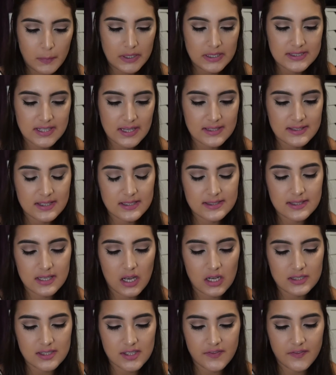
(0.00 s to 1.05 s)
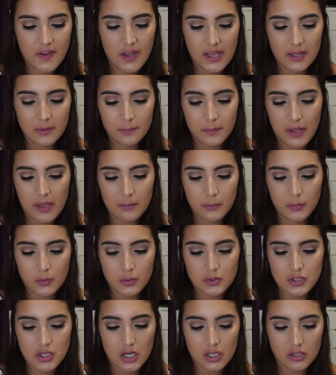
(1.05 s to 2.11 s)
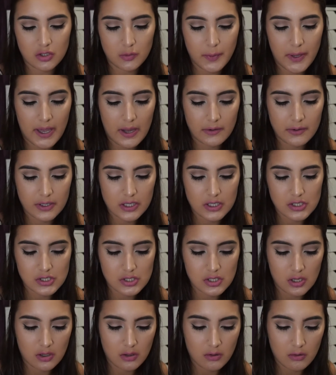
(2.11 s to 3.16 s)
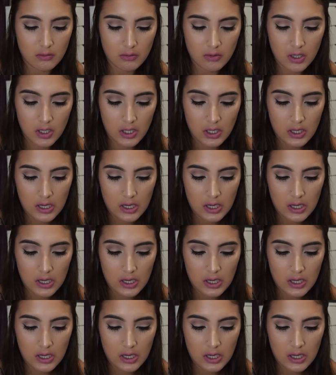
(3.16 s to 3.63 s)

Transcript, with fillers: But it says detoxifying bamboo charcoal powder, so